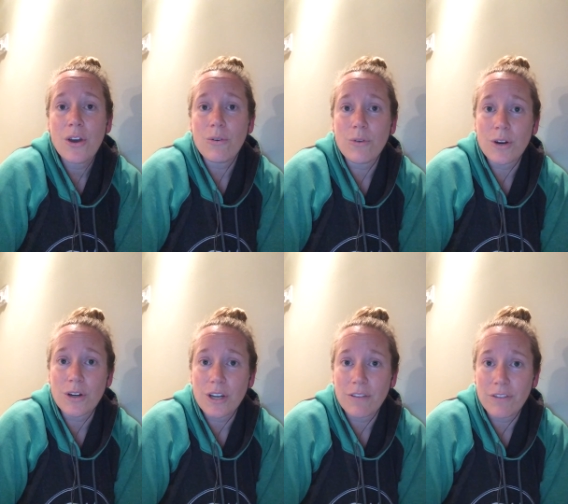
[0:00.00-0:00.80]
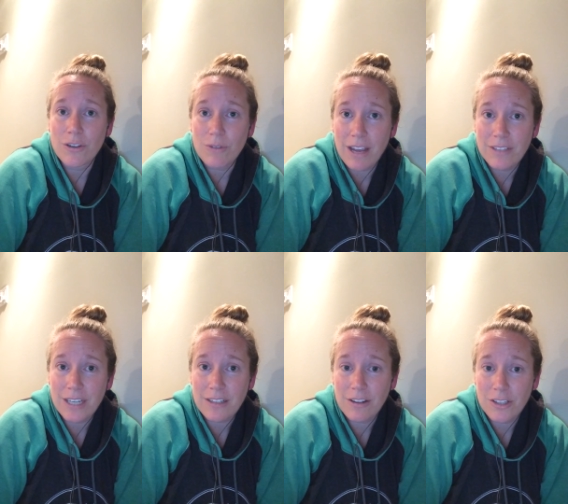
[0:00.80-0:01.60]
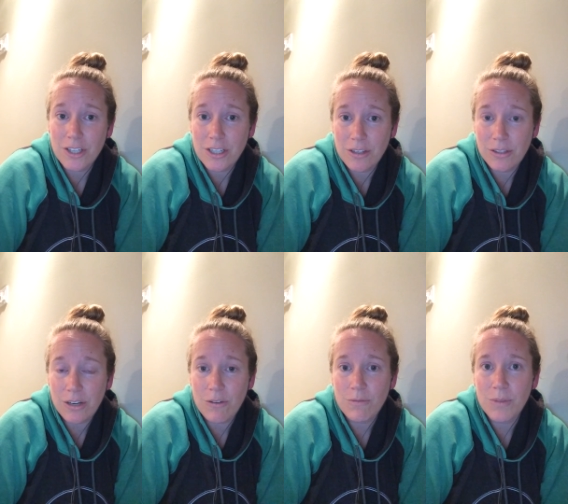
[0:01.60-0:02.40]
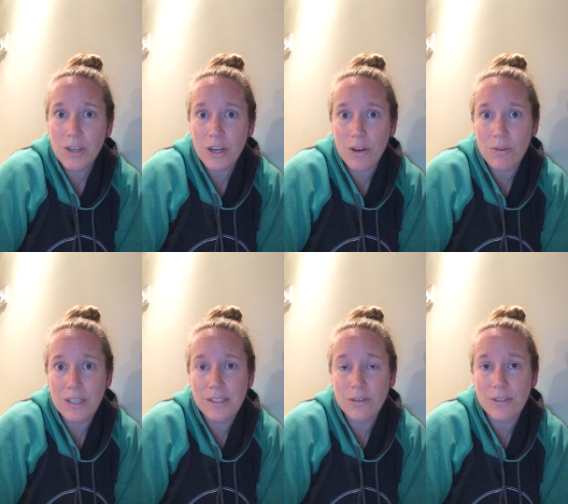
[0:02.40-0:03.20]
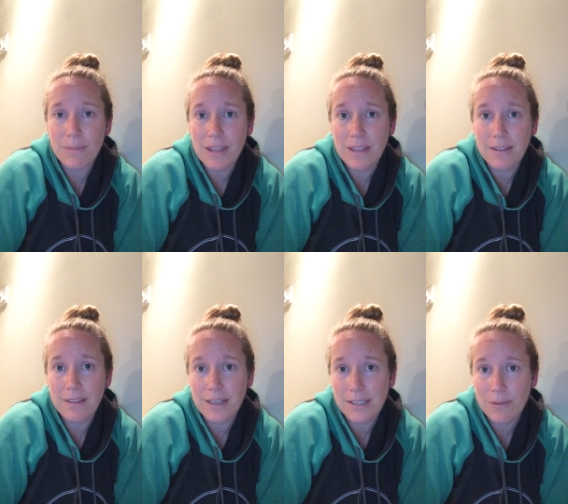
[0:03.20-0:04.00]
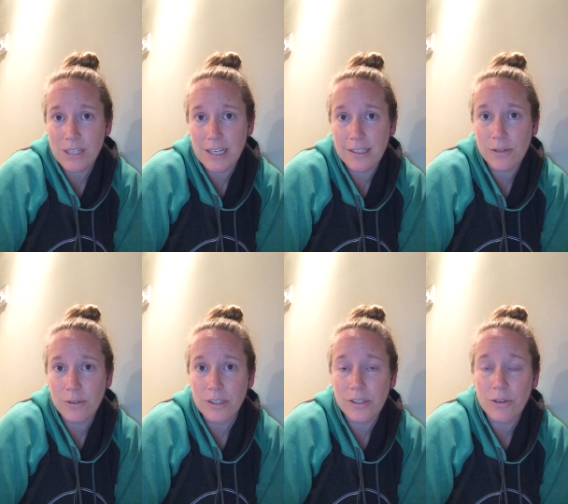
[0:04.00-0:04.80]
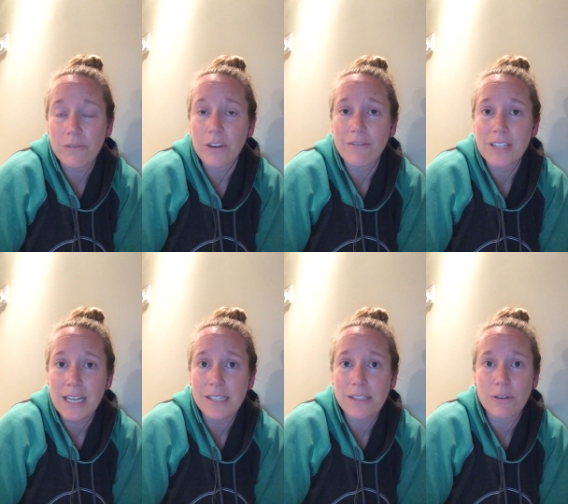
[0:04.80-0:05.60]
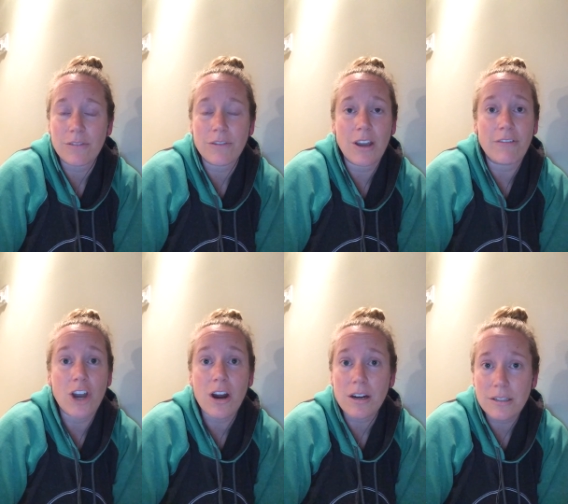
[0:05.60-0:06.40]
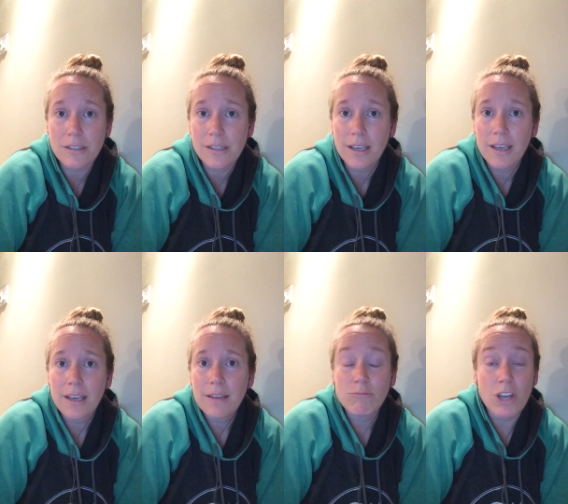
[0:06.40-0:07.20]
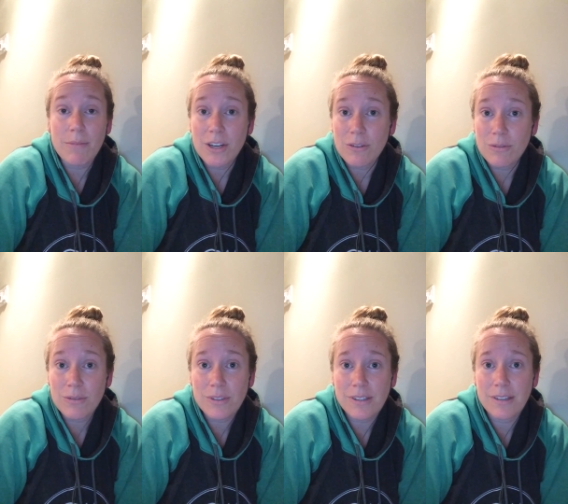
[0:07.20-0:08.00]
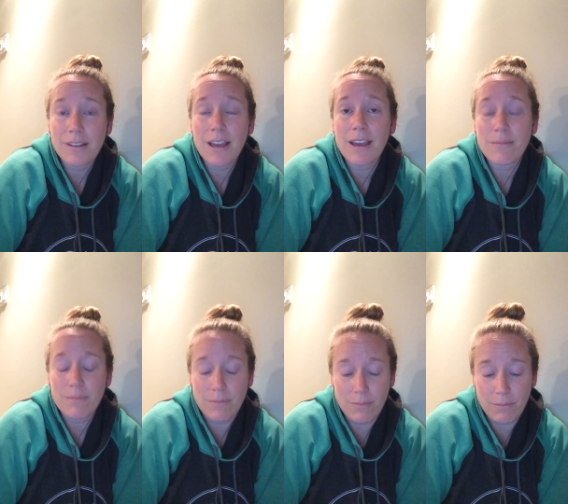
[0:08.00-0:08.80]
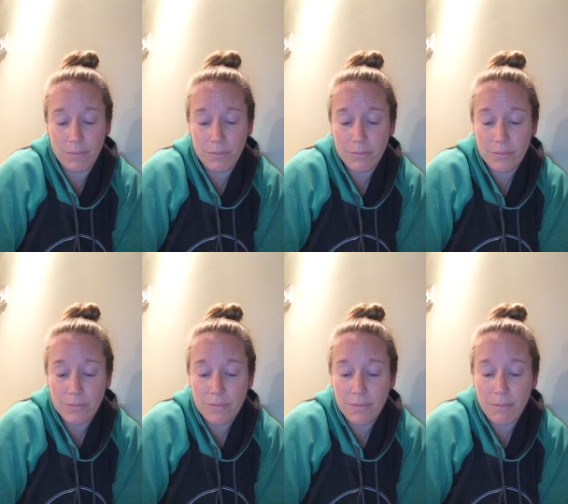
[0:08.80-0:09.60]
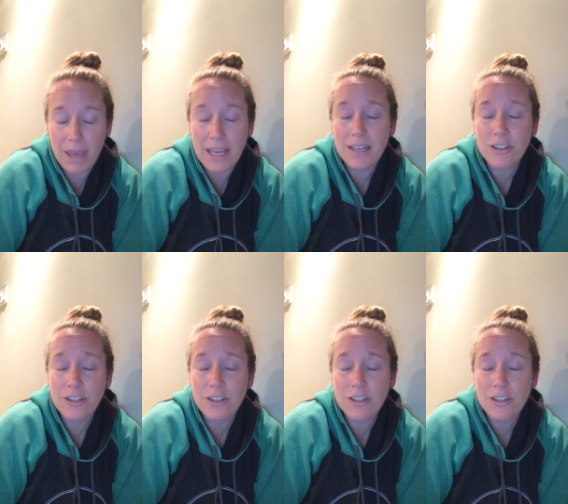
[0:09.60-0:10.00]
or if you don't have technology to use at home you can always do some of the things that we did at school so if you have dice or if you have cards dominoes um, make